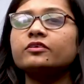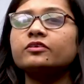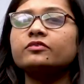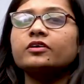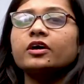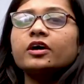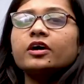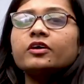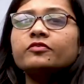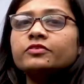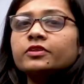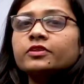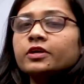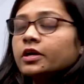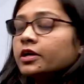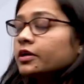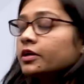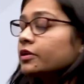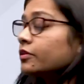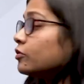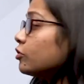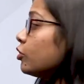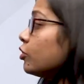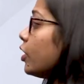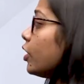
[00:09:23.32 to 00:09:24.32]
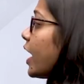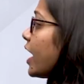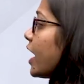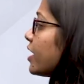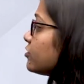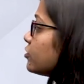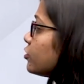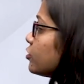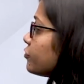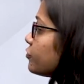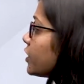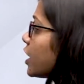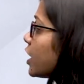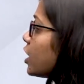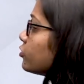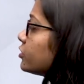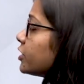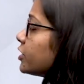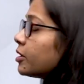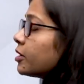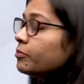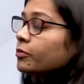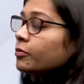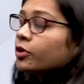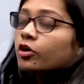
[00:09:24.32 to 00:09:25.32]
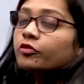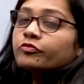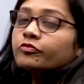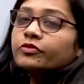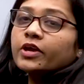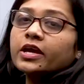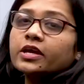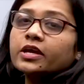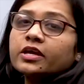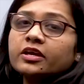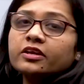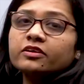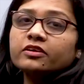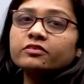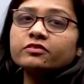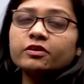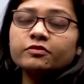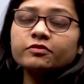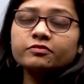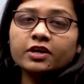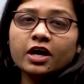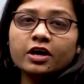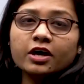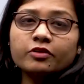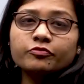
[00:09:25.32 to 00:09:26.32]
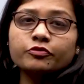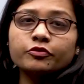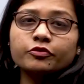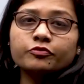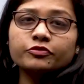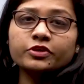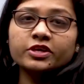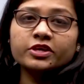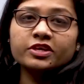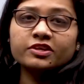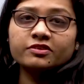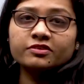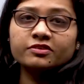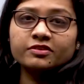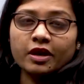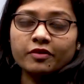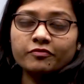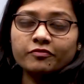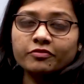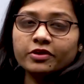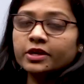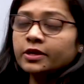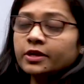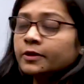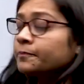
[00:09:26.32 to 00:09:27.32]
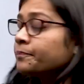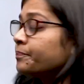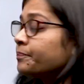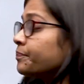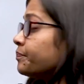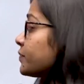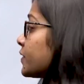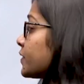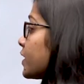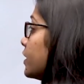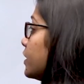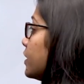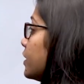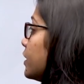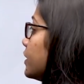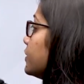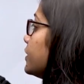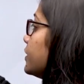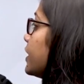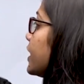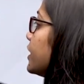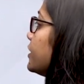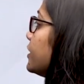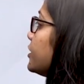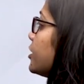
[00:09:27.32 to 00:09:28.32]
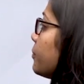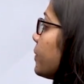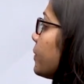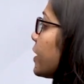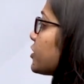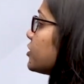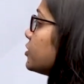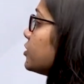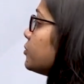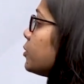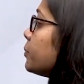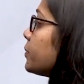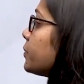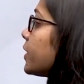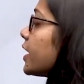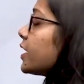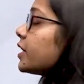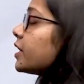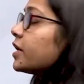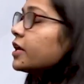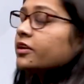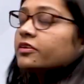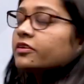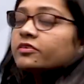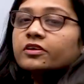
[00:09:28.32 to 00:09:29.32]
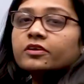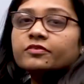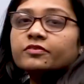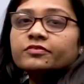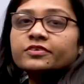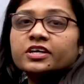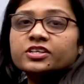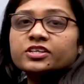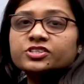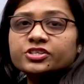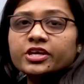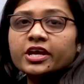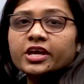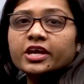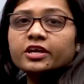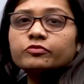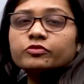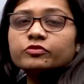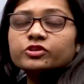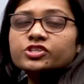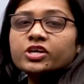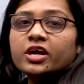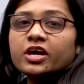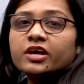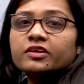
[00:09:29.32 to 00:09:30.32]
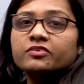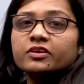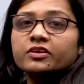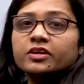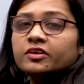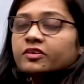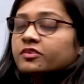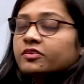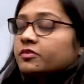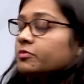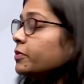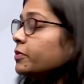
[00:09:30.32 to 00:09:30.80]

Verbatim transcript: reserves, so as of now the number of tiger reserves are 57. Then the maximum tiger reserve the state which has is